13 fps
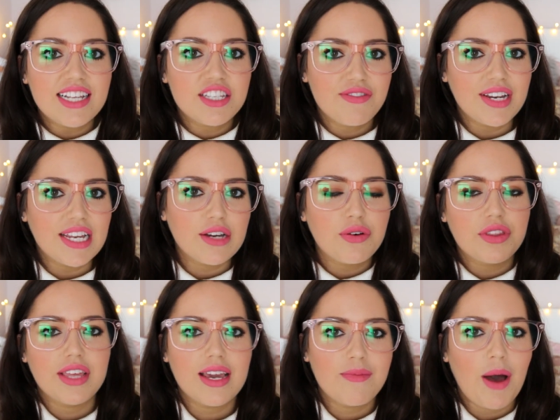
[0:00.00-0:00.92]
That's a really cool
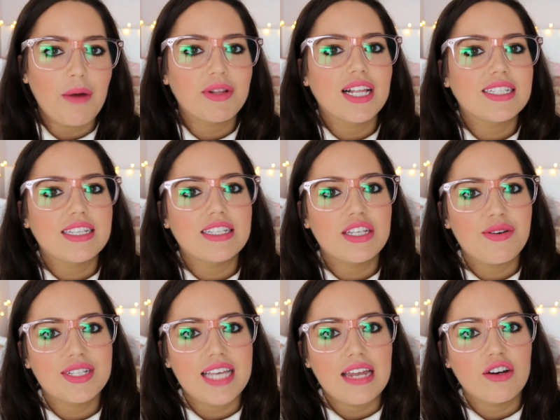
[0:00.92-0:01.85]
thing about
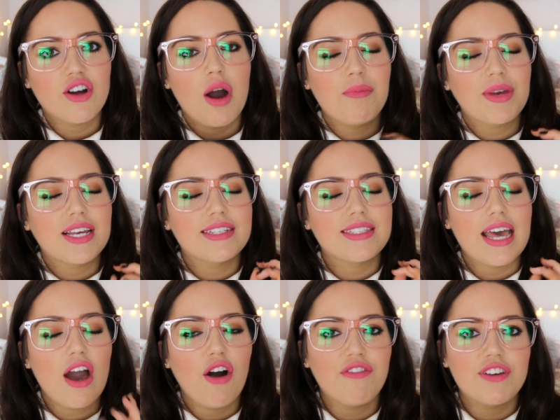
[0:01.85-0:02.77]
glassesusa.com because
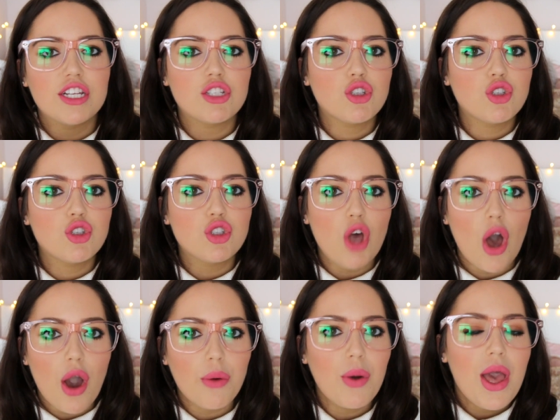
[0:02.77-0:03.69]
they offer
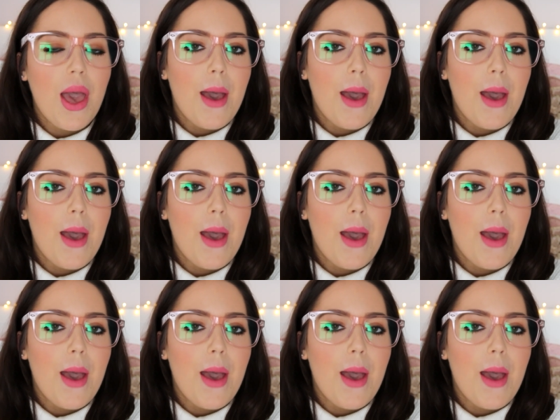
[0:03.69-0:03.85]
so